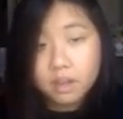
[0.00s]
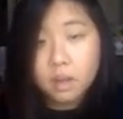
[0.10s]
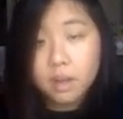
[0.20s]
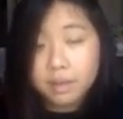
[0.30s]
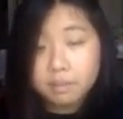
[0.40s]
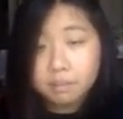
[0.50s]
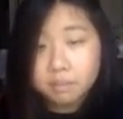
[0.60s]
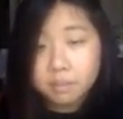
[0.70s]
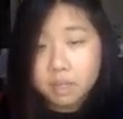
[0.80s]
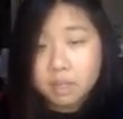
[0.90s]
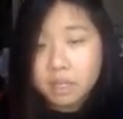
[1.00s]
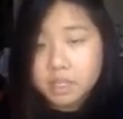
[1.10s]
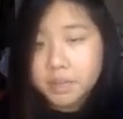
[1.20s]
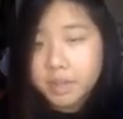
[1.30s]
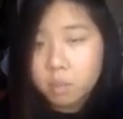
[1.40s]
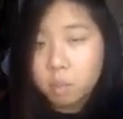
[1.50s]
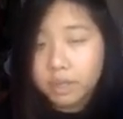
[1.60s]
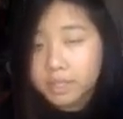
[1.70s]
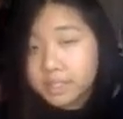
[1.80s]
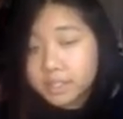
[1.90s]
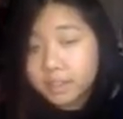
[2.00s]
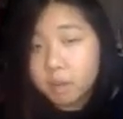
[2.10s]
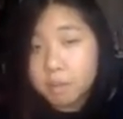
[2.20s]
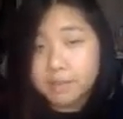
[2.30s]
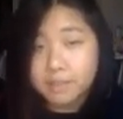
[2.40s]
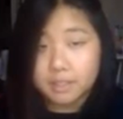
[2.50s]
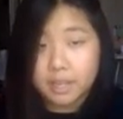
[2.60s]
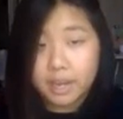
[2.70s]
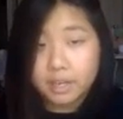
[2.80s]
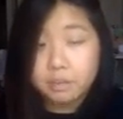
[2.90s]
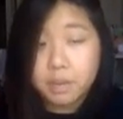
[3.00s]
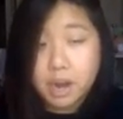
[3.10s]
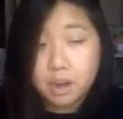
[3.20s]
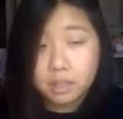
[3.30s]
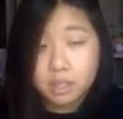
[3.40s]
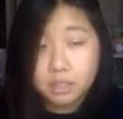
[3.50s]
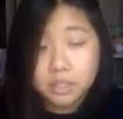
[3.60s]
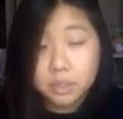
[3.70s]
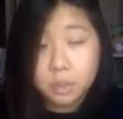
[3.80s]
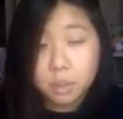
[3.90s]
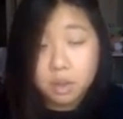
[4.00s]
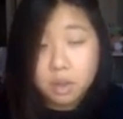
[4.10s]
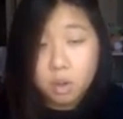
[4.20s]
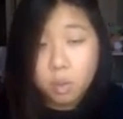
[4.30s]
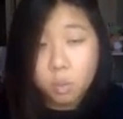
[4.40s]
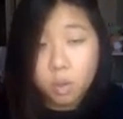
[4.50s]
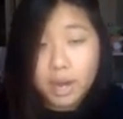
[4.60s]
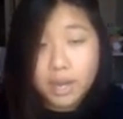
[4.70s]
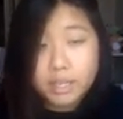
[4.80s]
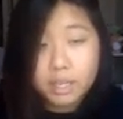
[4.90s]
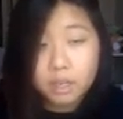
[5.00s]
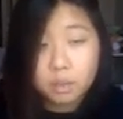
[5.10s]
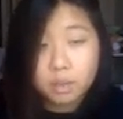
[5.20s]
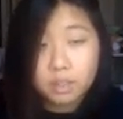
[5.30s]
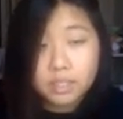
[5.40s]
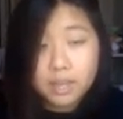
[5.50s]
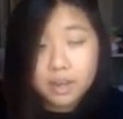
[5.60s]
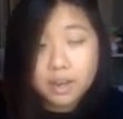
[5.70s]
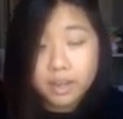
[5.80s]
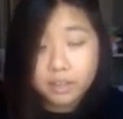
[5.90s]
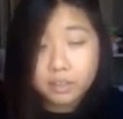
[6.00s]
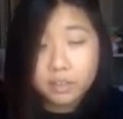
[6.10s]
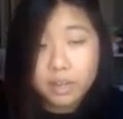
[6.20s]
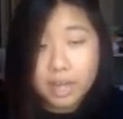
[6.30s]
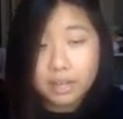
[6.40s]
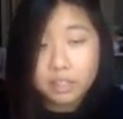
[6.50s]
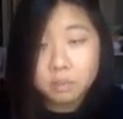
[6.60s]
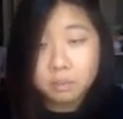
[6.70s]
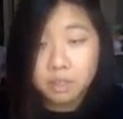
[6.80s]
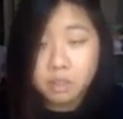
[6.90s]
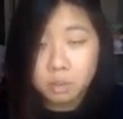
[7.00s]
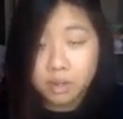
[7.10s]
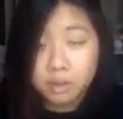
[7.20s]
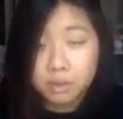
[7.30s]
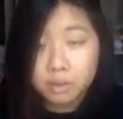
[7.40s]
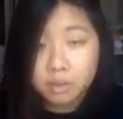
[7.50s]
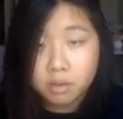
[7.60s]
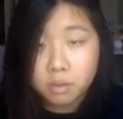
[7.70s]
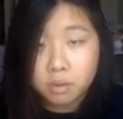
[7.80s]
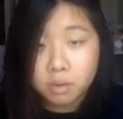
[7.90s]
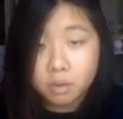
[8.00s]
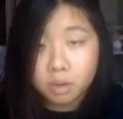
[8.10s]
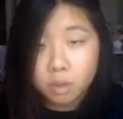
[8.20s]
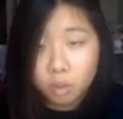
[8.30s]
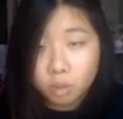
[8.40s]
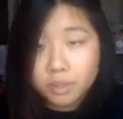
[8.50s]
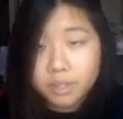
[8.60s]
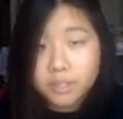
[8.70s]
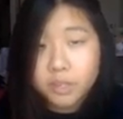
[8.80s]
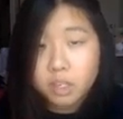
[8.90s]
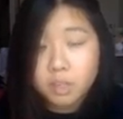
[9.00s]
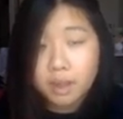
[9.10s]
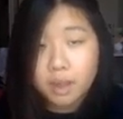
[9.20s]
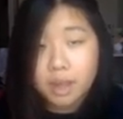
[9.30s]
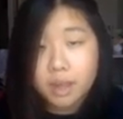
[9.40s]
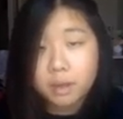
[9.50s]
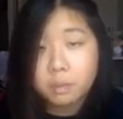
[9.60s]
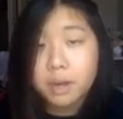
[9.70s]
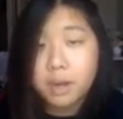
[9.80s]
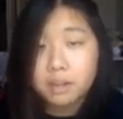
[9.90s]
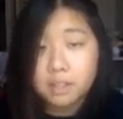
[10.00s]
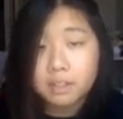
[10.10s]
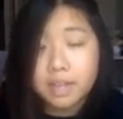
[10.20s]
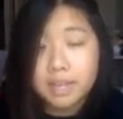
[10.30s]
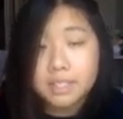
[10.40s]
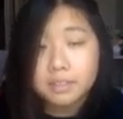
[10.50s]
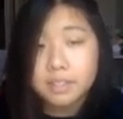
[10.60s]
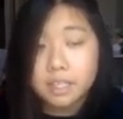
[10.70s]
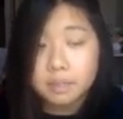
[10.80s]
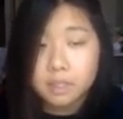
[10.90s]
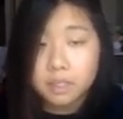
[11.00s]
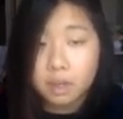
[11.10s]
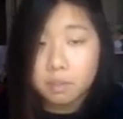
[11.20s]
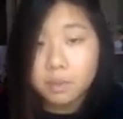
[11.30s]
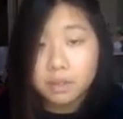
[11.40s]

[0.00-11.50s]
Okay, so then what is the slope of a line parallel to y equals negative 3x plus 1? Well, we just talked about how parallel lines have the same slope.